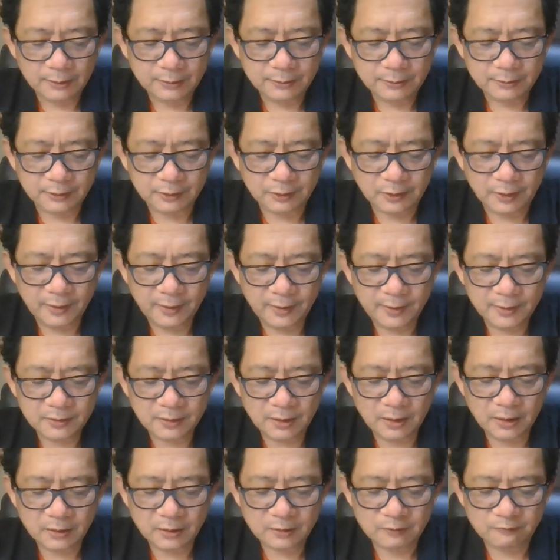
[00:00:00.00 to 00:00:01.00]
The days
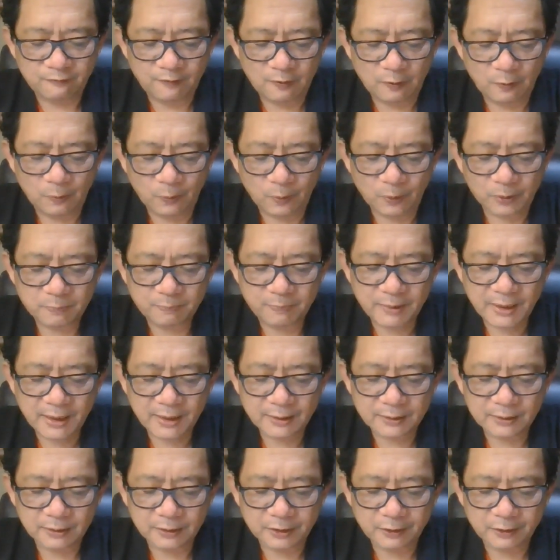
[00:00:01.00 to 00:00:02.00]
is followed by
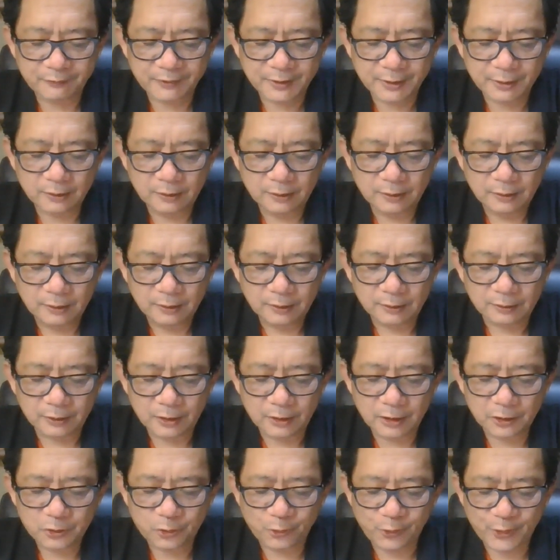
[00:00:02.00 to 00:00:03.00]
the
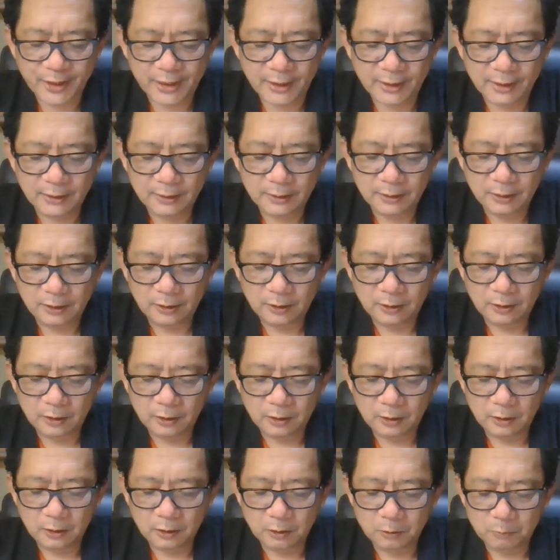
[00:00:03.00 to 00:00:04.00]
divinatory
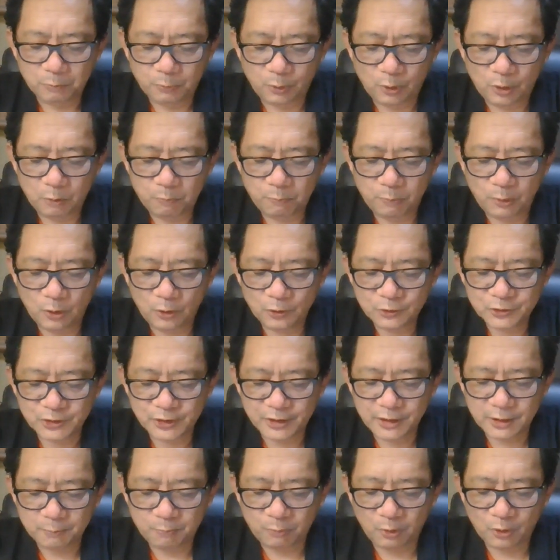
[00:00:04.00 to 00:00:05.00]

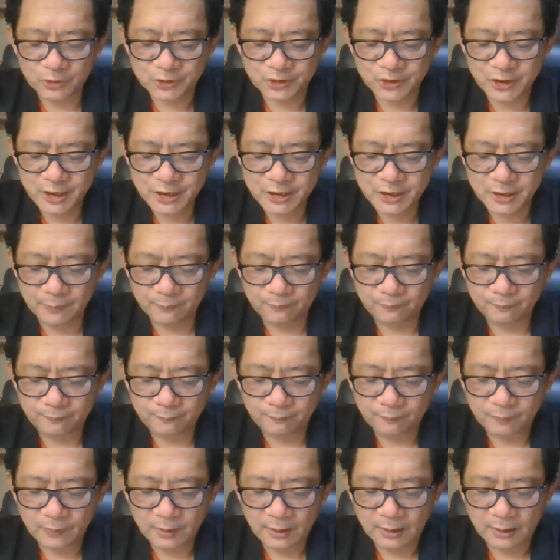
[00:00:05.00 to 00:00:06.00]
proposition,
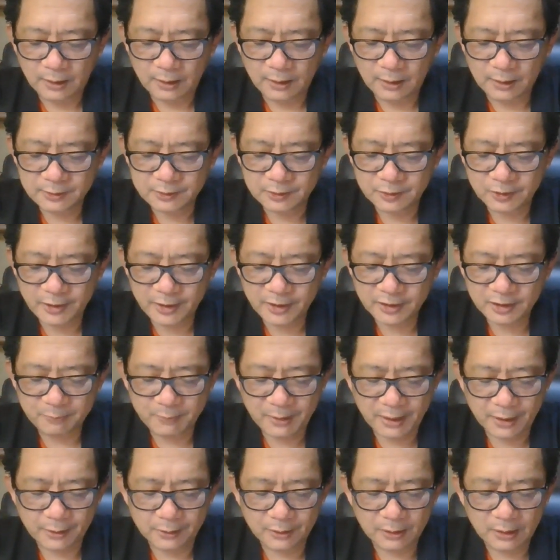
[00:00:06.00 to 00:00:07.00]
a
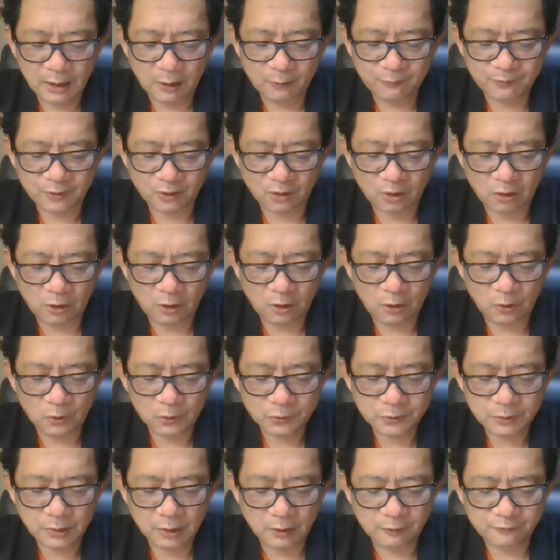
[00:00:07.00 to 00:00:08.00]
statement of the
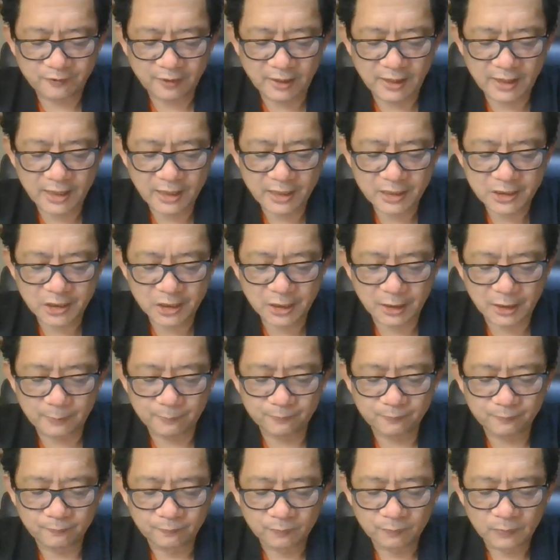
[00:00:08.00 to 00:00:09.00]
course of
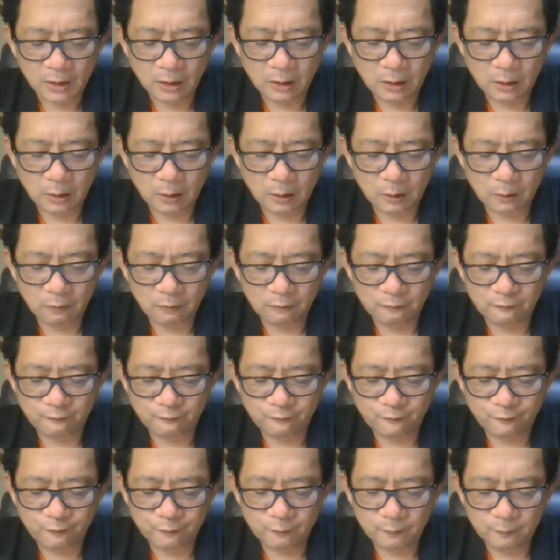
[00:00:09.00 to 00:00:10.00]
action or
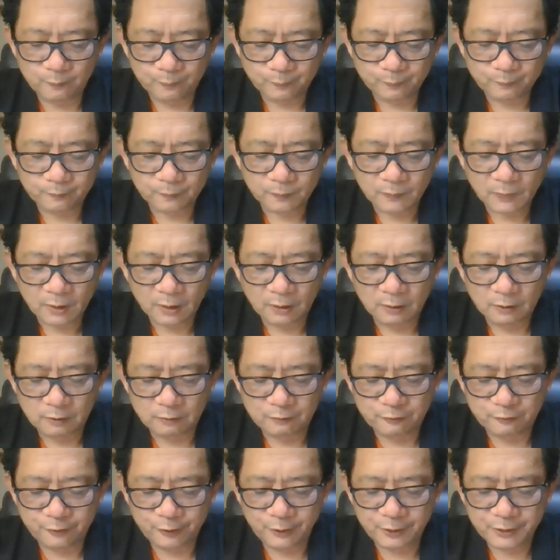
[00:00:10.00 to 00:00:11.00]

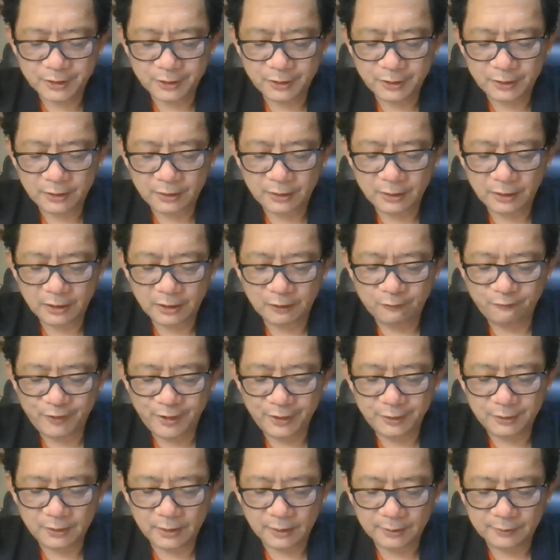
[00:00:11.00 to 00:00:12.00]
future
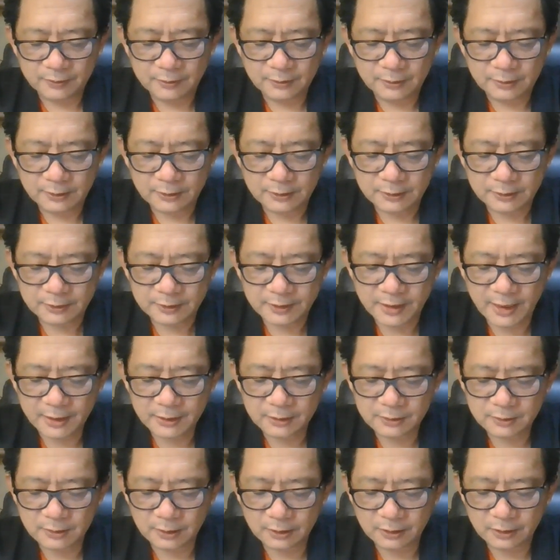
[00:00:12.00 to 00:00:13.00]
event that
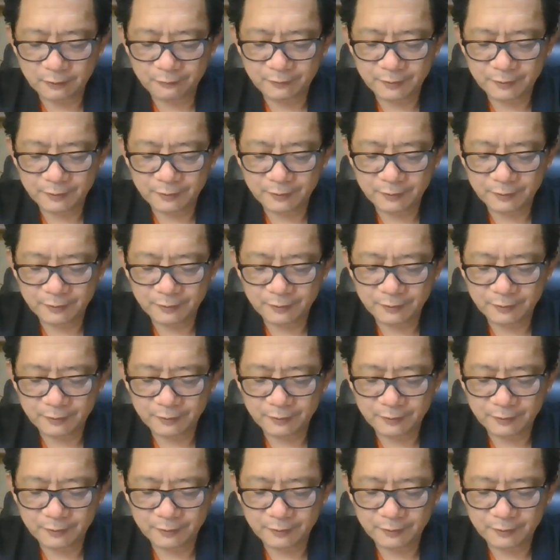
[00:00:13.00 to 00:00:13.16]
the